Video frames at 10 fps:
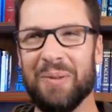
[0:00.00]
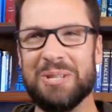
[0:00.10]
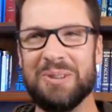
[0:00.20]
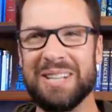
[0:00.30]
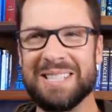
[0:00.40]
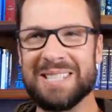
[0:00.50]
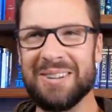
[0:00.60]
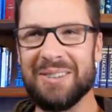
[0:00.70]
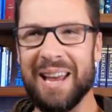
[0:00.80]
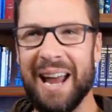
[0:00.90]
would you
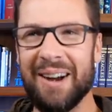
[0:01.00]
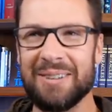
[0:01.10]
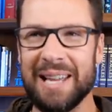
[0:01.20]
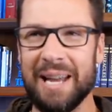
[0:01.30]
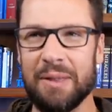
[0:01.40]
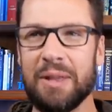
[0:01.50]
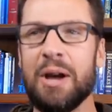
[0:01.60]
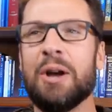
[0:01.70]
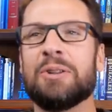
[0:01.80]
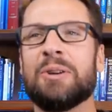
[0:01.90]
consider the hair length
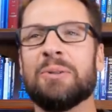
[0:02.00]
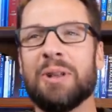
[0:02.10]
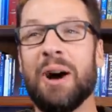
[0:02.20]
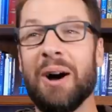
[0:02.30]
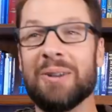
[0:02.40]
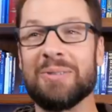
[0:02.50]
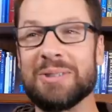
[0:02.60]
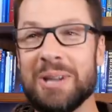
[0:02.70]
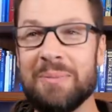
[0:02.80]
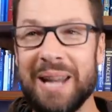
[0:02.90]
too long for
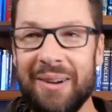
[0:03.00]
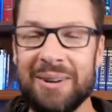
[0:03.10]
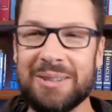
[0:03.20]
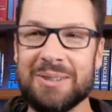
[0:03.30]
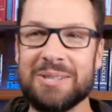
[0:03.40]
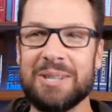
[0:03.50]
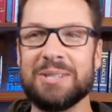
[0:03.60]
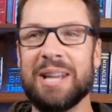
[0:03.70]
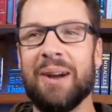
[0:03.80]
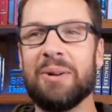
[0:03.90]
some characters such
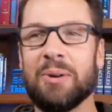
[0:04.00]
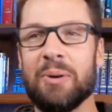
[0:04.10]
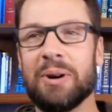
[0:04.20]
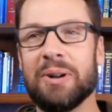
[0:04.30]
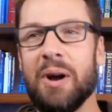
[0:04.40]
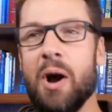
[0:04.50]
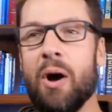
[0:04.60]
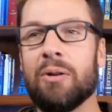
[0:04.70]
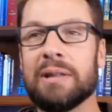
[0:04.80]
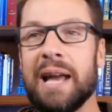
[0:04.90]
as Aragorn
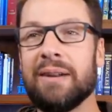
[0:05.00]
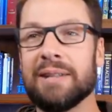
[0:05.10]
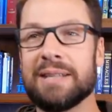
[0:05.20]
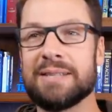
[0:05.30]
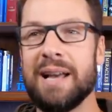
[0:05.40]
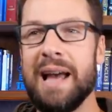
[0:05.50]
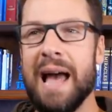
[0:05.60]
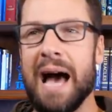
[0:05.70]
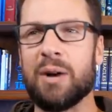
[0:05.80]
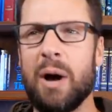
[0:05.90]
or Legolas?
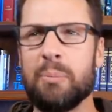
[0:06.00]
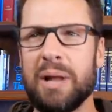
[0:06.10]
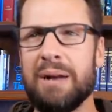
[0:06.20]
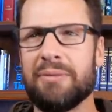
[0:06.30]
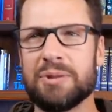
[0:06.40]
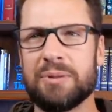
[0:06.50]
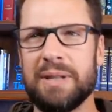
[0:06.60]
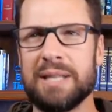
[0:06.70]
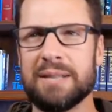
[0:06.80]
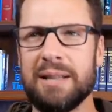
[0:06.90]
How do I apply 1
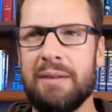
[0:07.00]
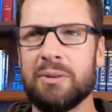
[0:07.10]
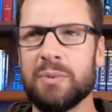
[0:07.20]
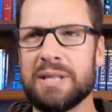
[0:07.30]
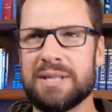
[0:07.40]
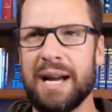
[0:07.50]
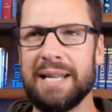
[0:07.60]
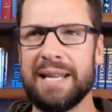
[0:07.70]
Corinthians 11 when designing